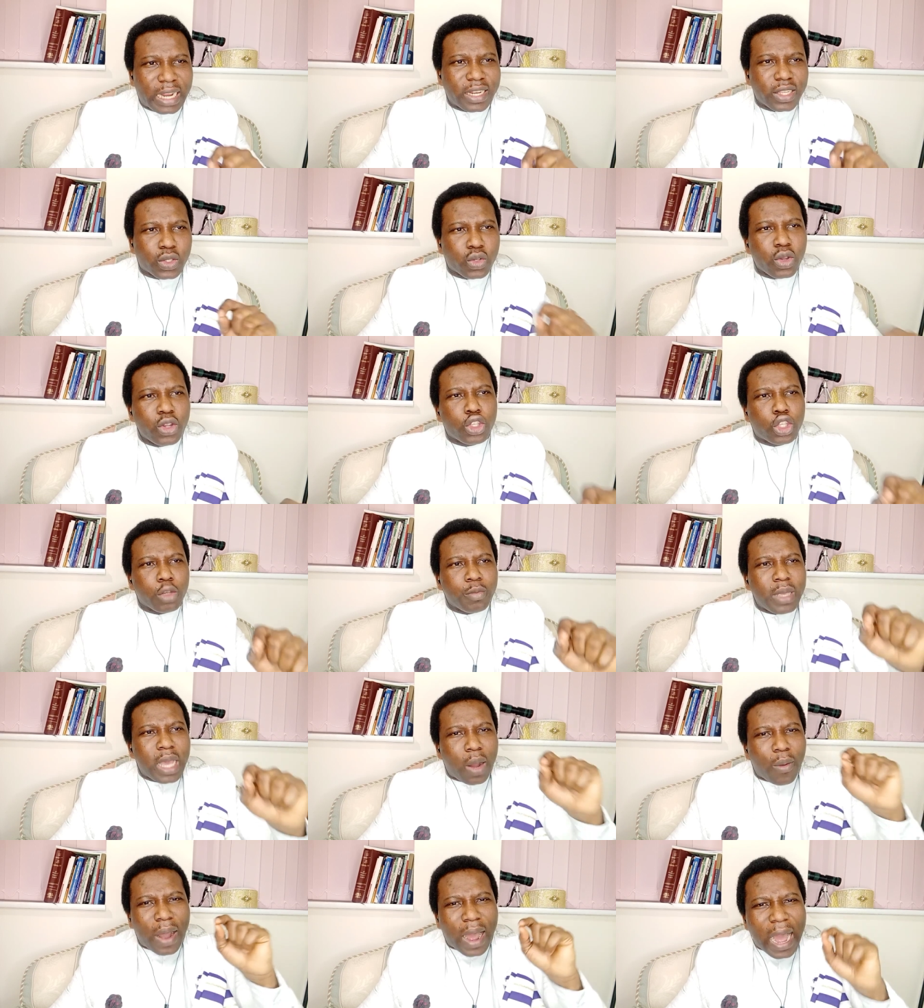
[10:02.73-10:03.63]
is going to be
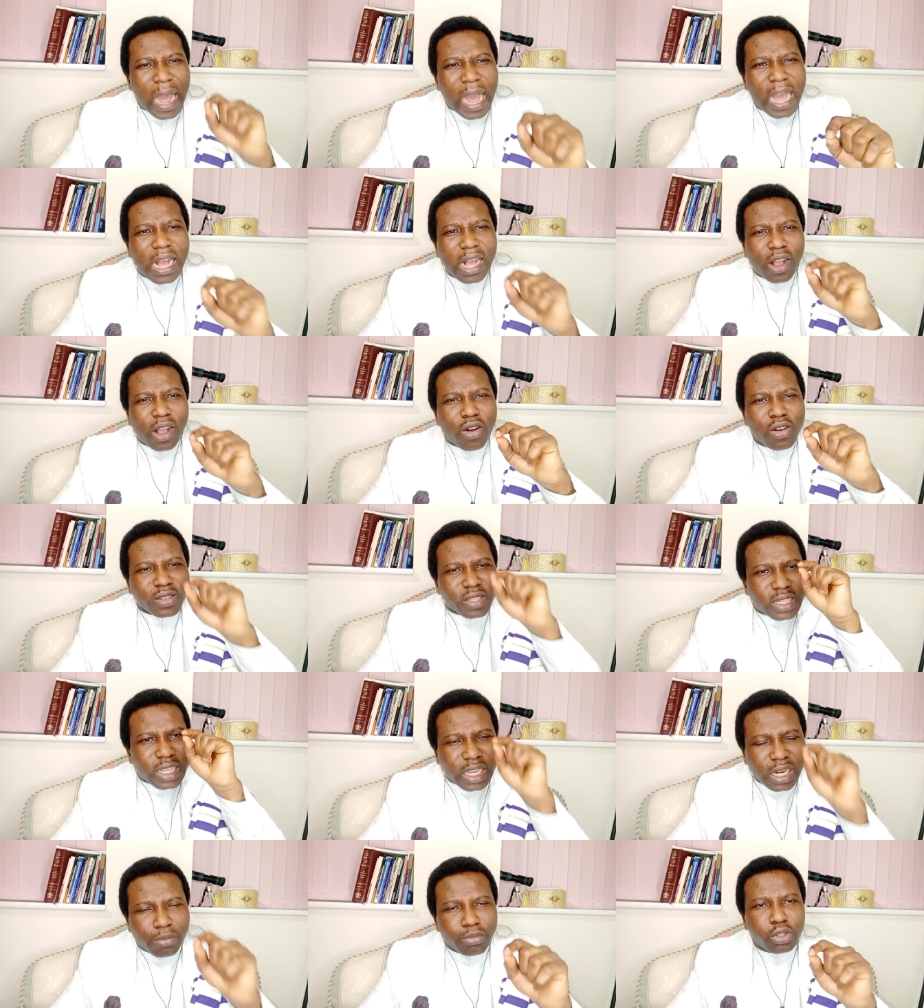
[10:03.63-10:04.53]
our anchor
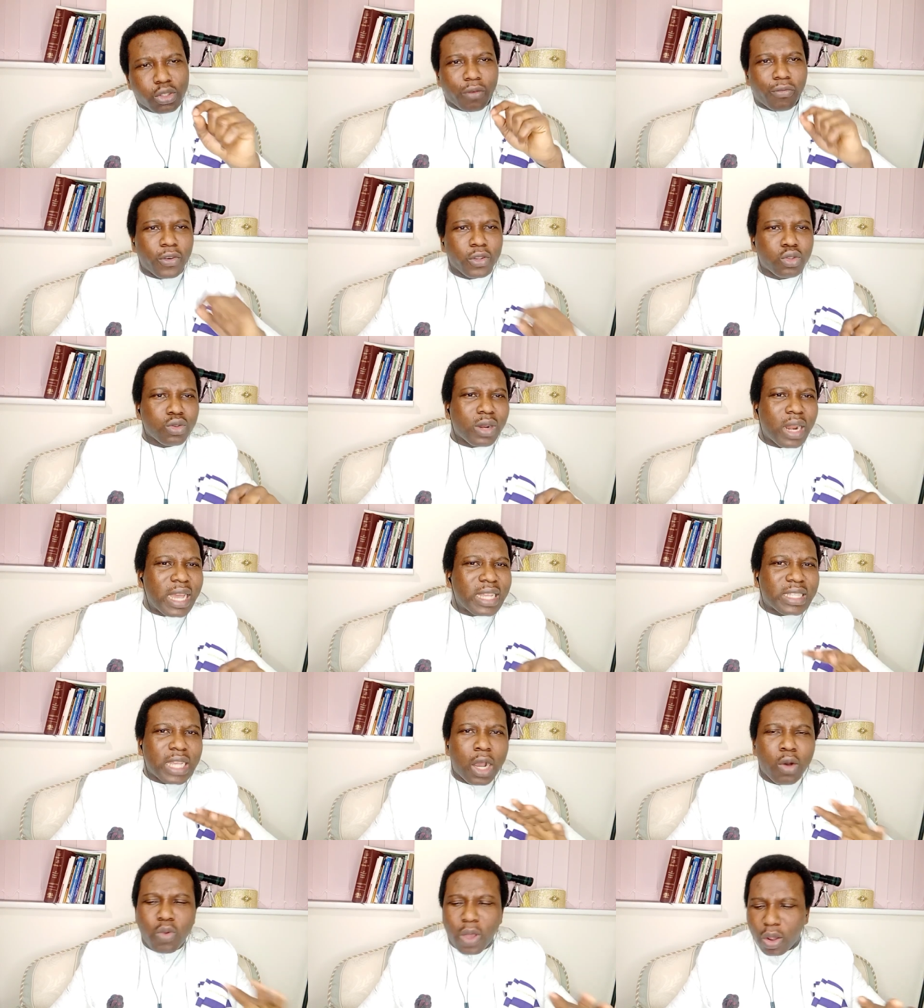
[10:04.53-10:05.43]
scripture for tonight
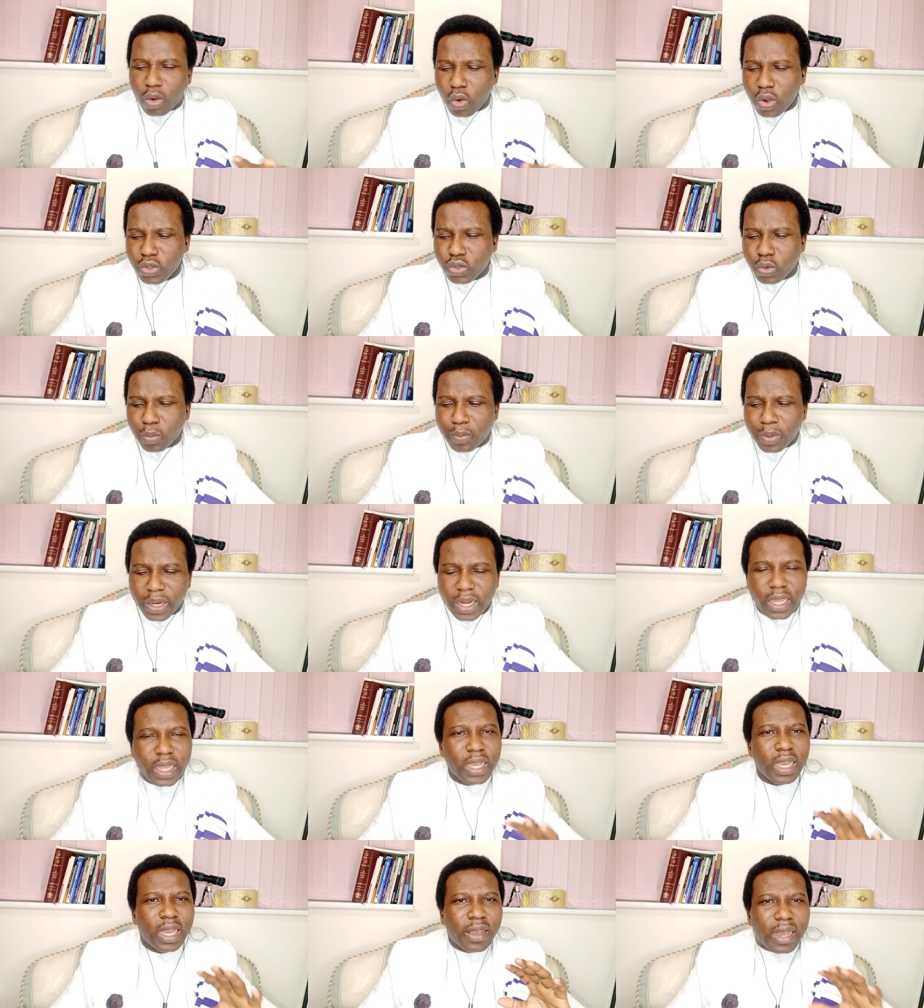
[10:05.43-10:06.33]
and we are going to
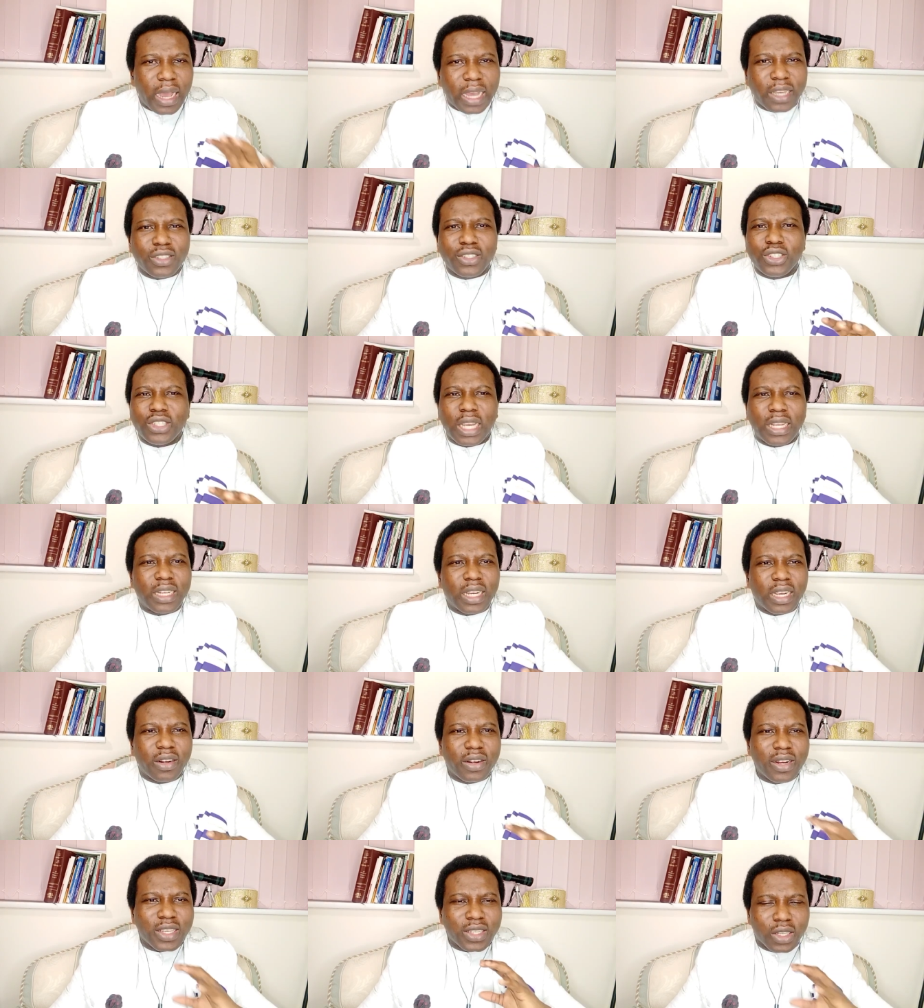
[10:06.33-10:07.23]
pray and share the
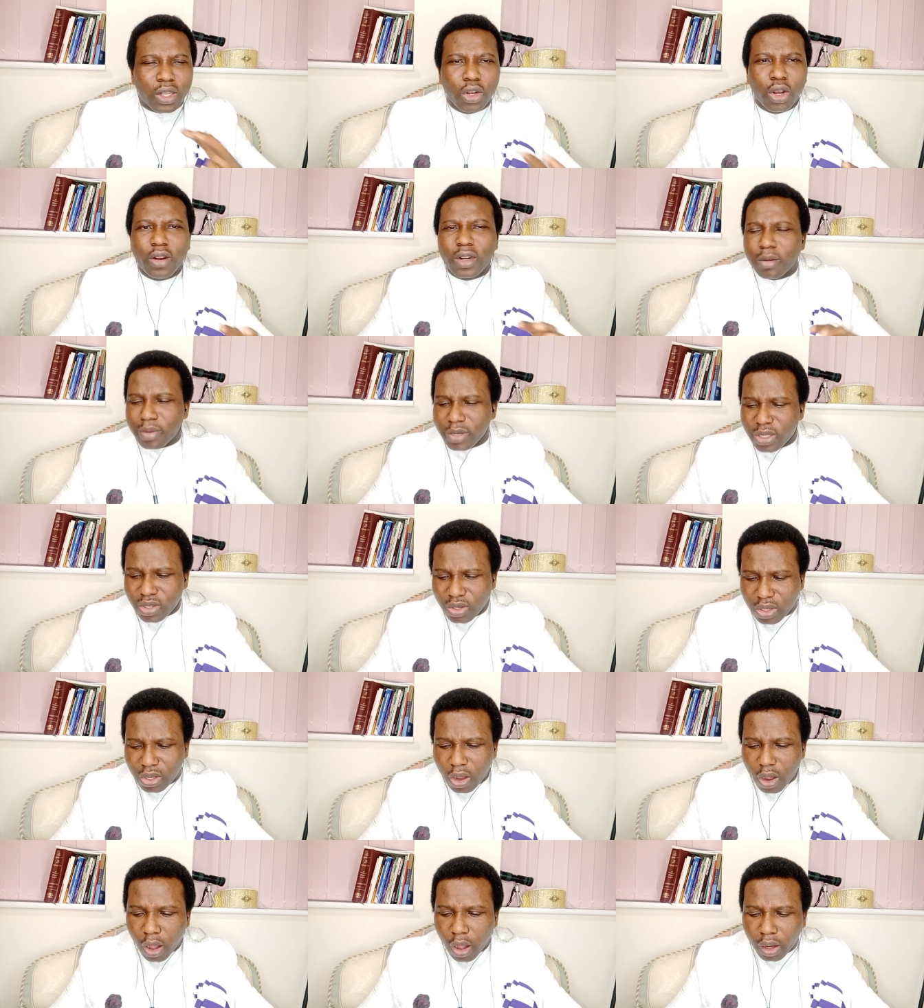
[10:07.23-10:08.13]
grace glory be to
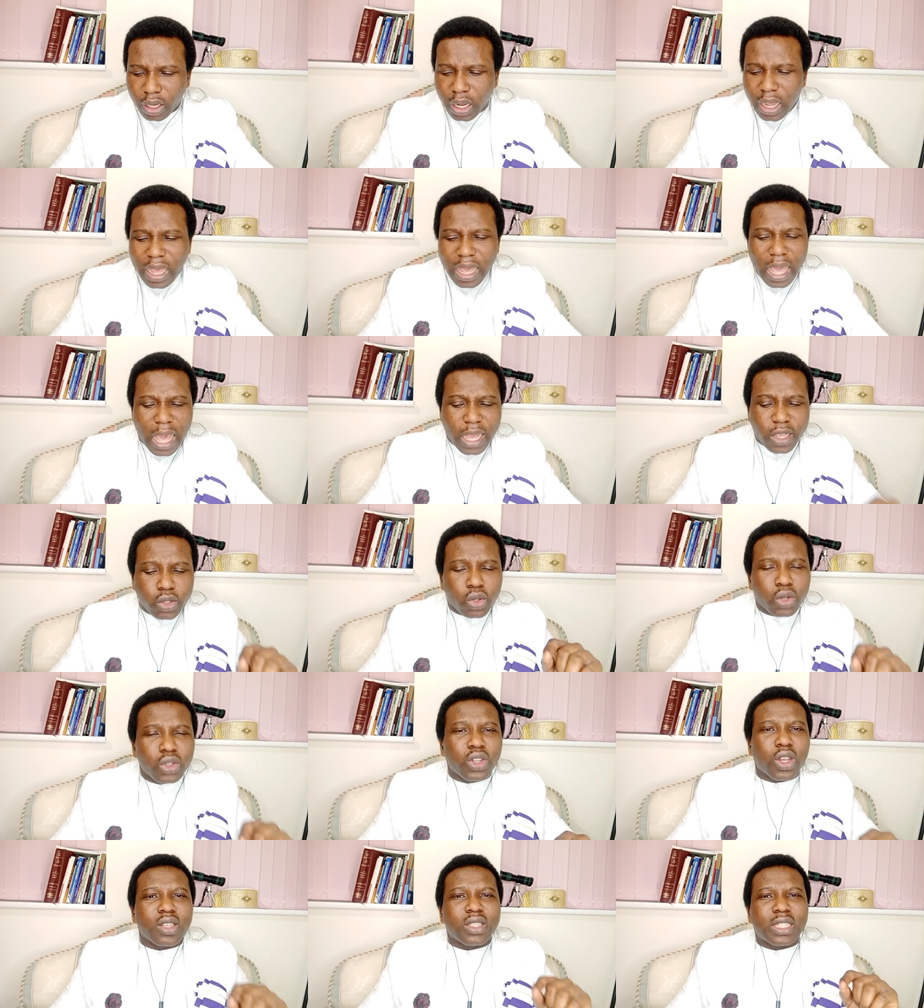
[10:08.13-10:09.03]
god
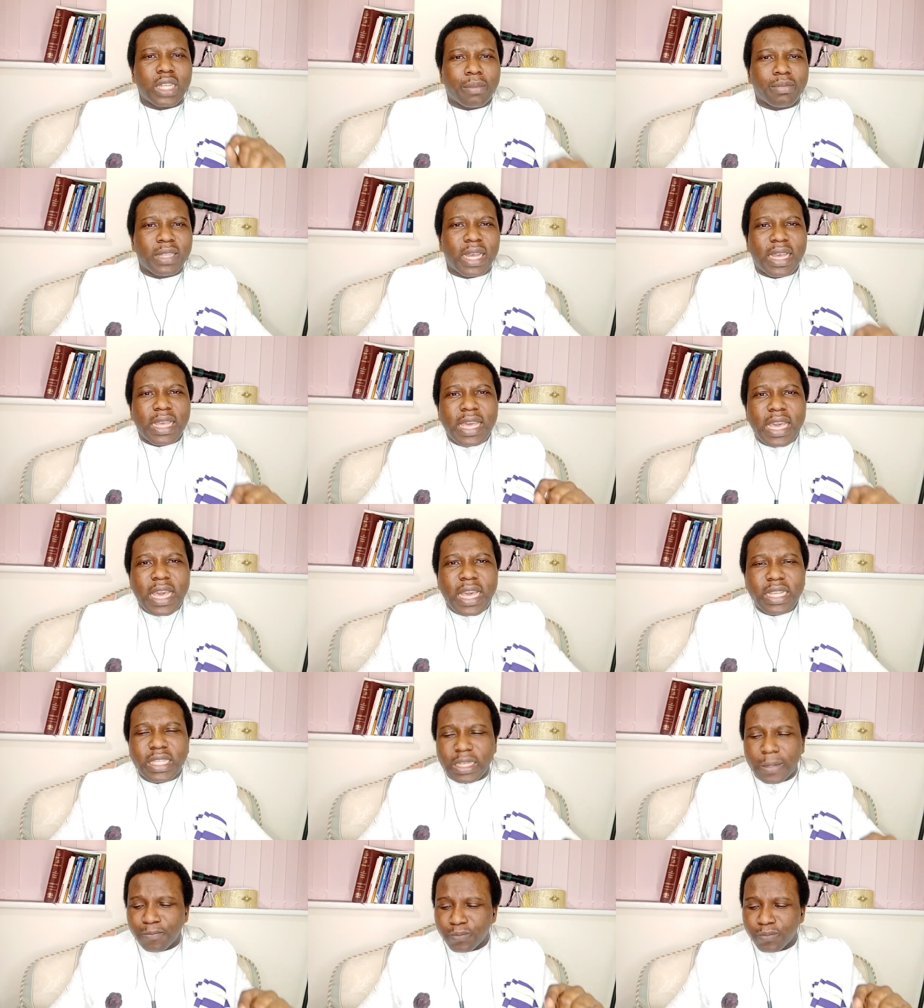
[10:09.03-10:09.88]
exodus chapter 8